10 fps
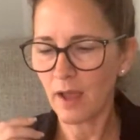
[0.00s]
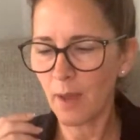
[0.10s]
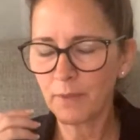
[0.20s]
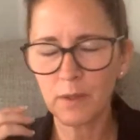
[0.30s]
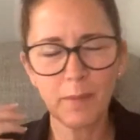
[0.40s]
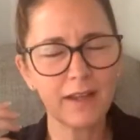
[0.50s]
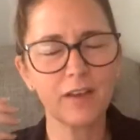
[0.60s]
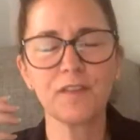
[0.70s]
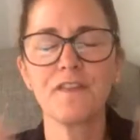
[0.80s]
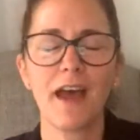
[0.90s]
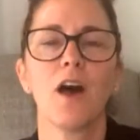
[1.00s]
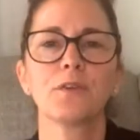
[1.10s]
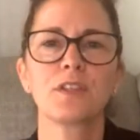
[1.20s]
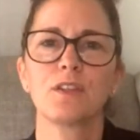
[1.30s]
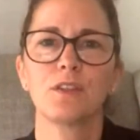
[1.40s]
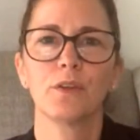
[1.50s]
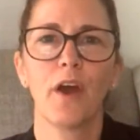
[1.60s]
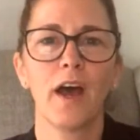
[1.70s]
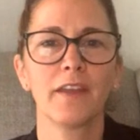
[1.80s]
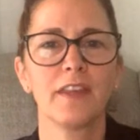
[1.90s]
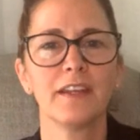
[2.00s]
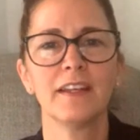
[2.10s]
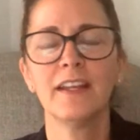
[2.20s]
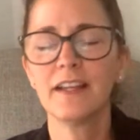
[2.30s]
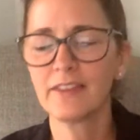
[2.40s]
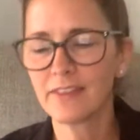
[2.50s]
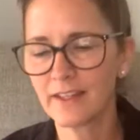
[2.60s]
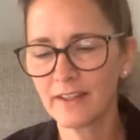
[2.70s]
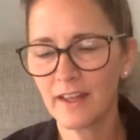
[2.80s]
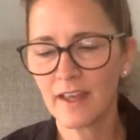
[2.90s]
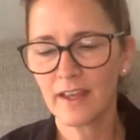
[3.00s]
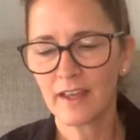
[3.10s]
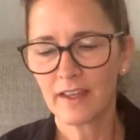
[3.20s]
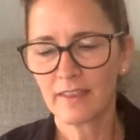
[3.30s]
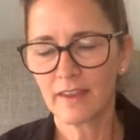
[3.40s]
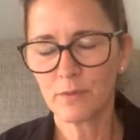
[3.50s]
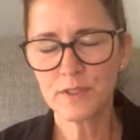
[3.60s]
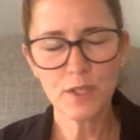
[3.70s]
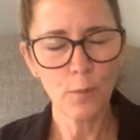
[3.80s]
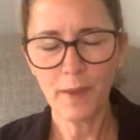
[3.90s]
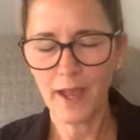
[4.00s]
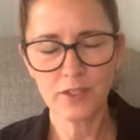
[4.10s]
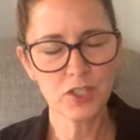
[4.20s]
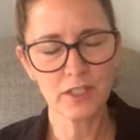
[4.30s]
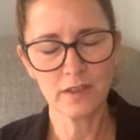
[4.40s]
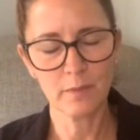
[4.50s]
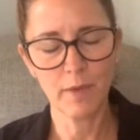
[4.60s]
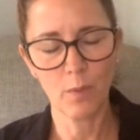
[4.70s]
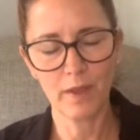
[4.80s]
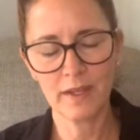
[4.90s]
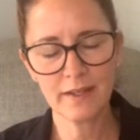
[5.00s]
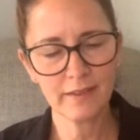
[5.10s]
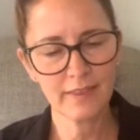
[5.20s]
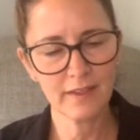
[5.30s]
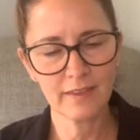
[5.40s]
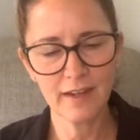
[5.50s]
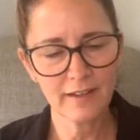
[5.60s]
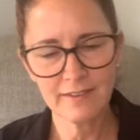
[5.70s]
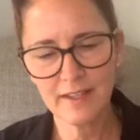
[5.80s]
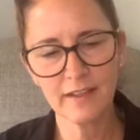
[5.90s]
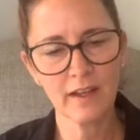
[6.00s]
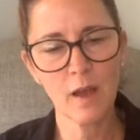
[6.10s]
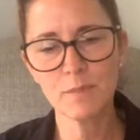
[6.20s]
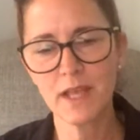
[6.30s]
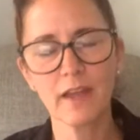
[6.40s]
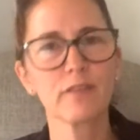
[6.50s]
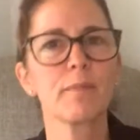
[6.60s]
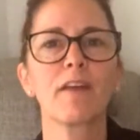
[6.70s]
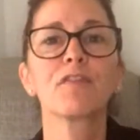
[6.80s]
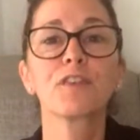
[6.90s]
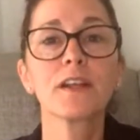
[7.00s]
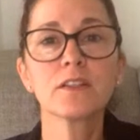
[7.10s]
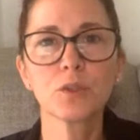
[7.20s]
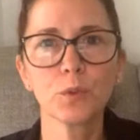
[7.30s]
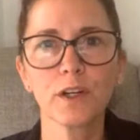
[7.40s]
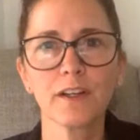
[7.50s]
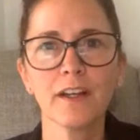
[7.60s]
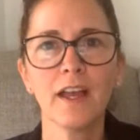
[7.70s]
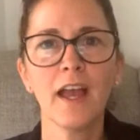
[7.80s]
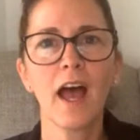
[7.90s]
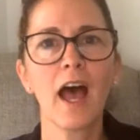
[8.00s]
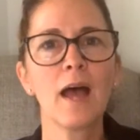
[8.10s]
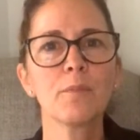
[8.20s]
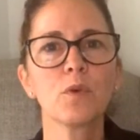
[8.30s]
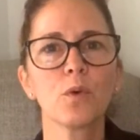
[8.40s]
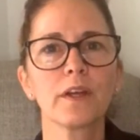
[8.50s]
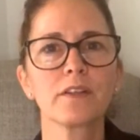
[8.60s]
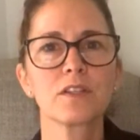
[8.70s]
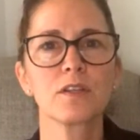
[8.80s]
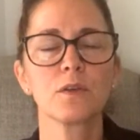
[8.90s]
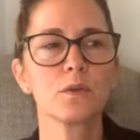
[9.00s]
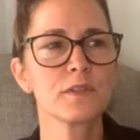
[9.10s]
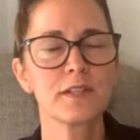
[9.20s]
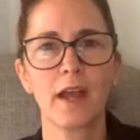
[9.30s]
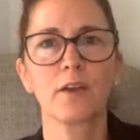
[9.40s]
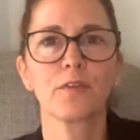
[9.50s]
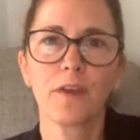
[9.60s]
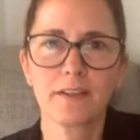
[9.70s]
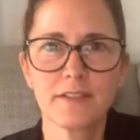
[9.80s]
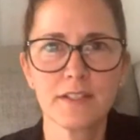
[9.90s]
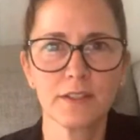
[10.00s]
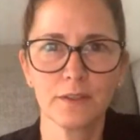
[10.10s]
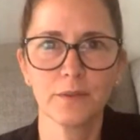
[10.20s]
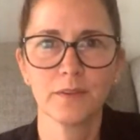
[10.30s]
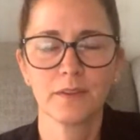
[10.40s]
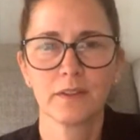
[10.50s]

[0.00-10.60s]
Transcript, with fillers: "I'm gonna make a vow to you, God, that anything." he was so passionate in the moment. Anything, the next thing that comes out of my front door, I'm going to sacrifice to you.